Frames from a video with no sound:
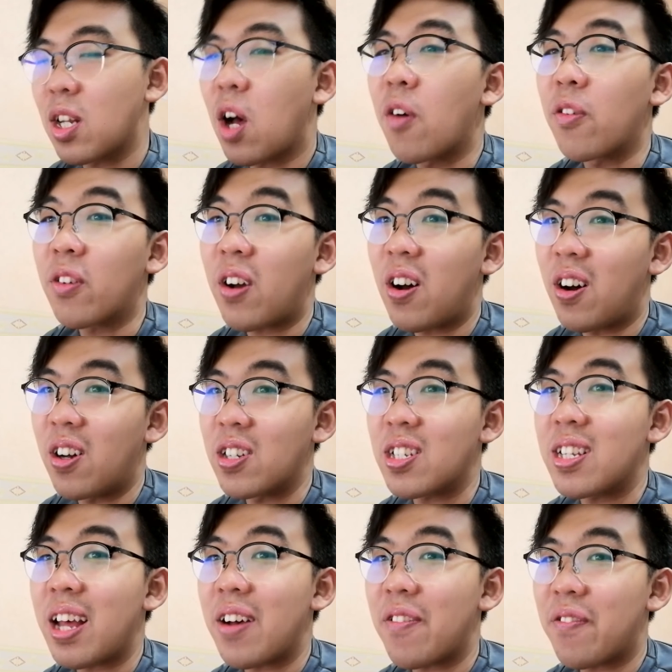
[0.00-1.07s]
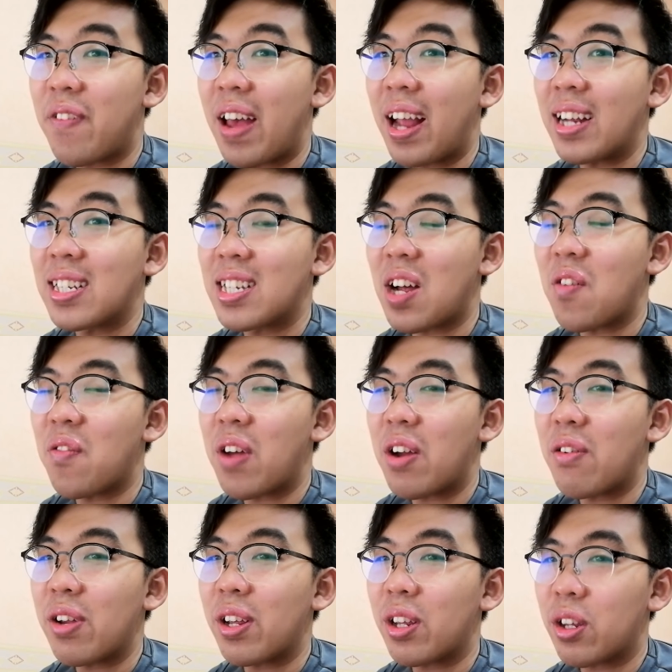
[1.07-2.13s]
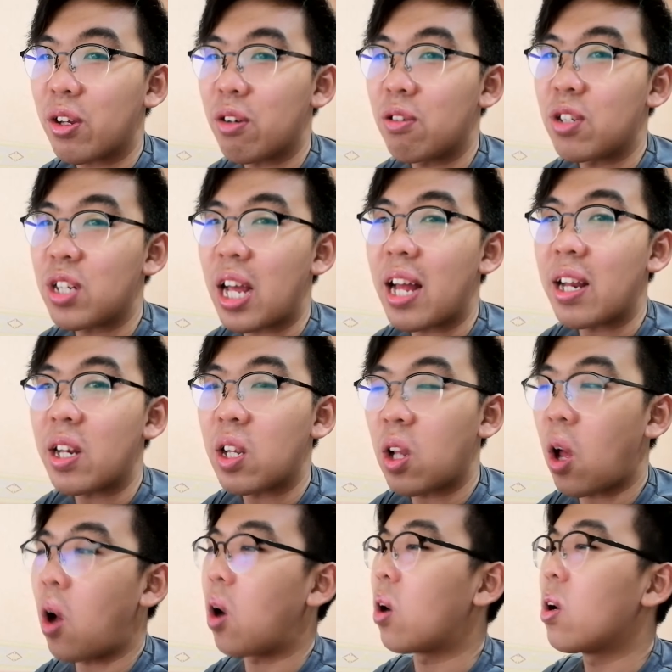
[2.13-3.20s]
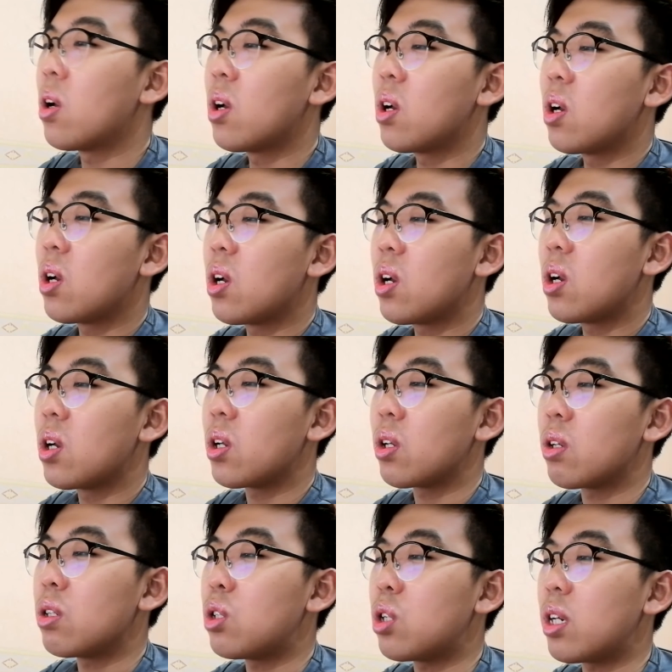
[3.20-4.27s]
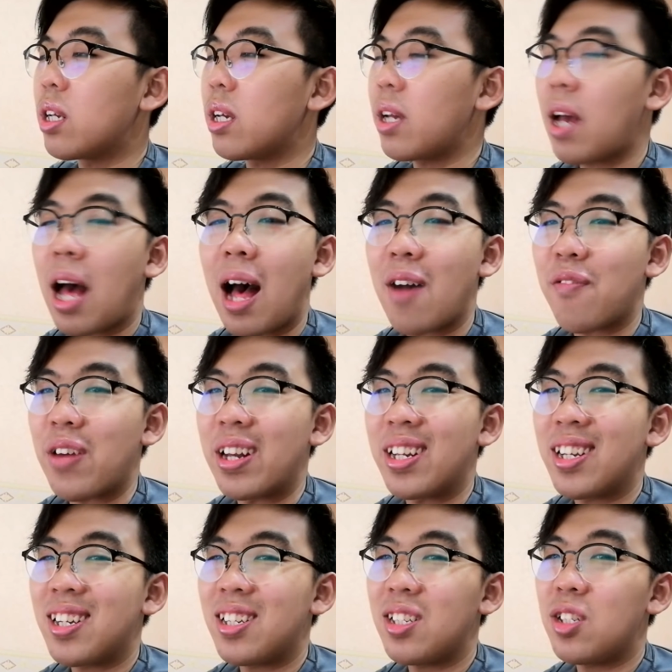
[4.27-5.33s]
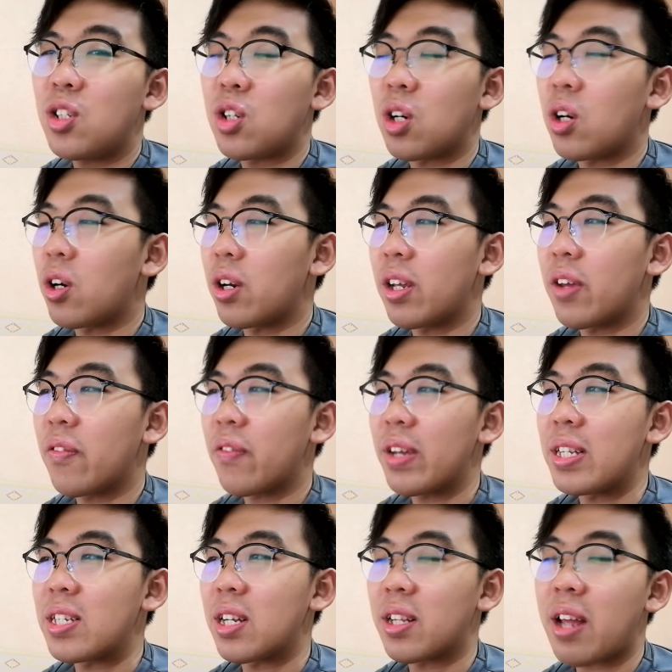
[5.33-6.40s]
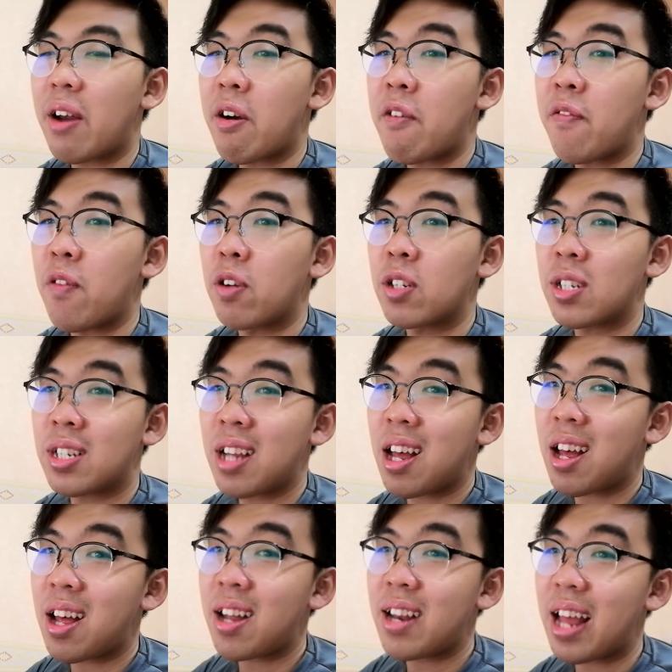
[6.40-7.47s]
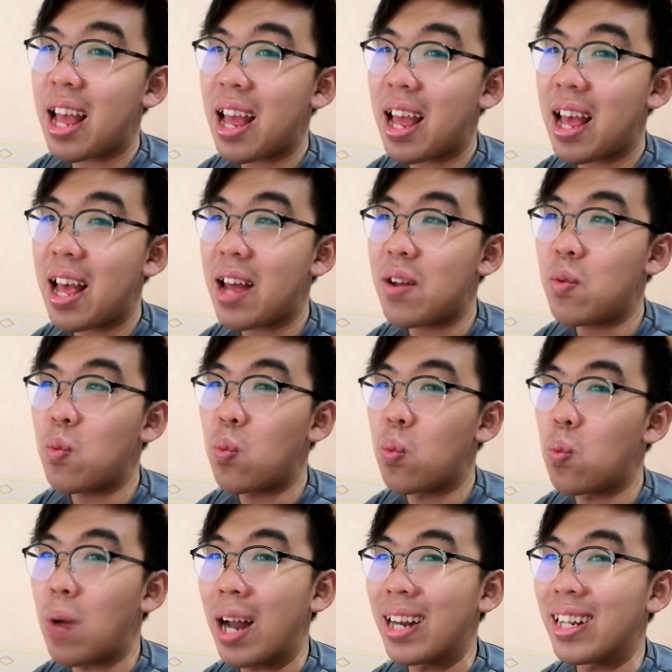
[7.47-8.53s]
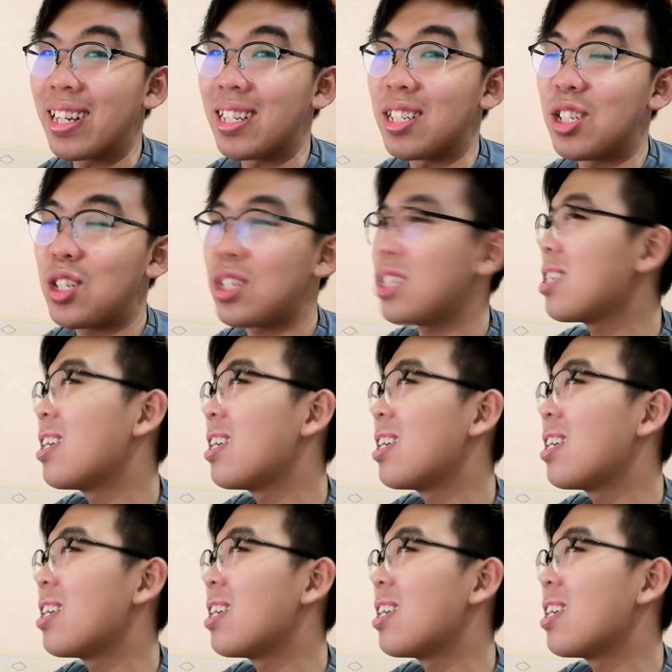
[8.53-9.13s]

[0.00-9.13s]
of course their fangs are very huge and long, usually half an inch or if it's a Theraphosa then 1 inch.